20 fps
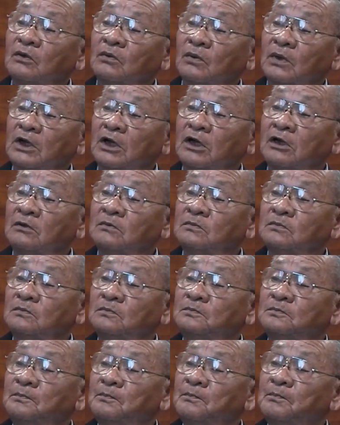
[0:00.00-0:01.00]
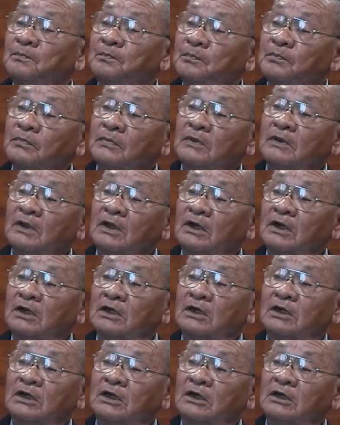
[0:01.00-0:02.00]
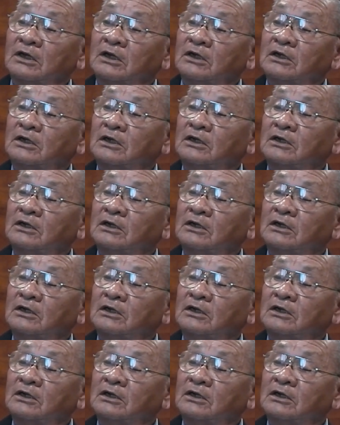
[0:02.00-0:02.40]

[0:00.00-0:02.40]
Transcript: Well, uh,